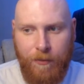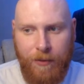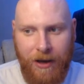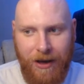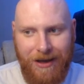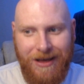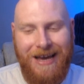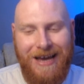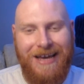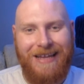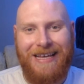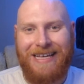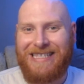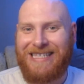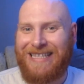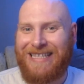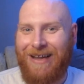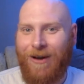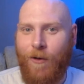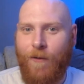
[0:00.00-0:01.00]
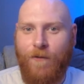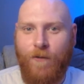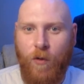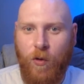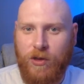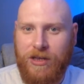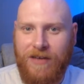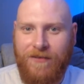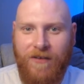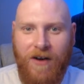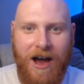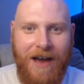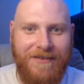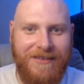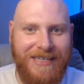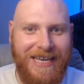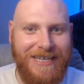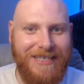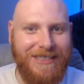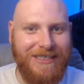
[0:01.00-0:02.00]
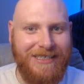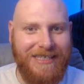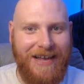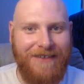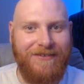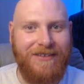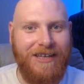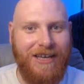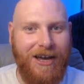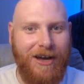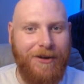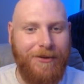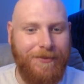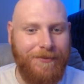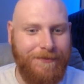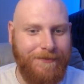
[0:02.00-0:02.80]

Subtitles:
but there's still 45 seasons left to go.